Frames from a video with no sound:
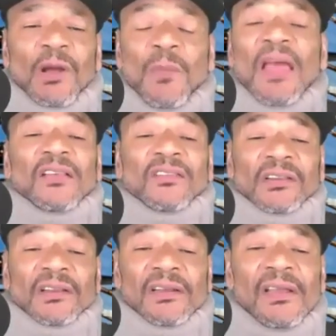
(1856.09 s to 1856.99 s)

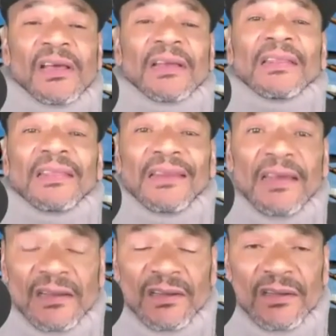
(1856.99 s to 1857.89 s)
amazingly,
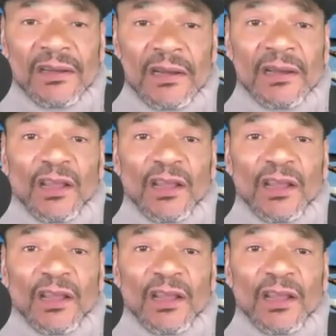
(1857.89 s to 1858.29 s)
Lynn,